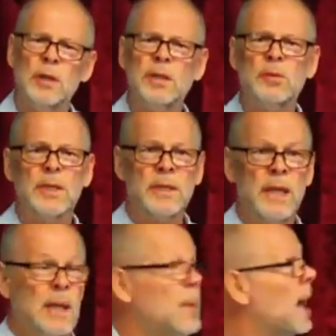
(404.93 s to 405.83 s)
to his
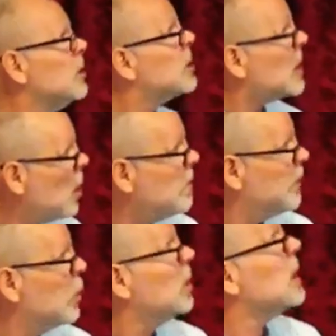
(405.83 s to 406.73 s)
theme. "Are you so
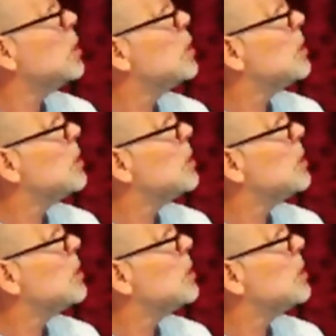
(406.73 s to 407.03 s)
foolish?